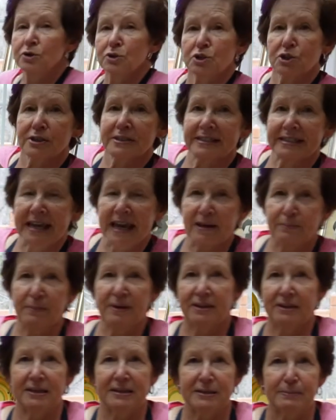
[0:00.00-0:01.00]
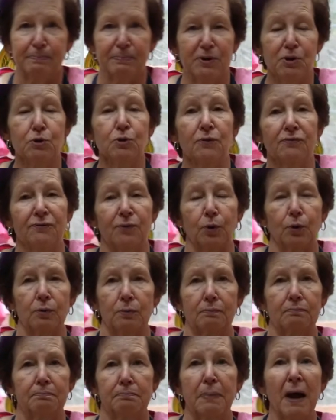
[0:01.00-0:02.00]
just gave me this beautiful
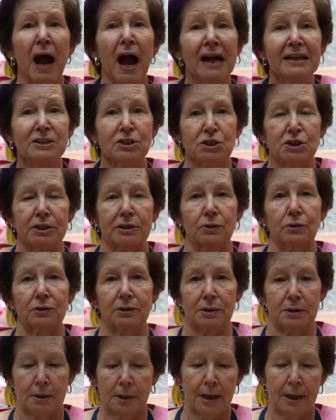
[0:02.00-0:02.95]
pie shield.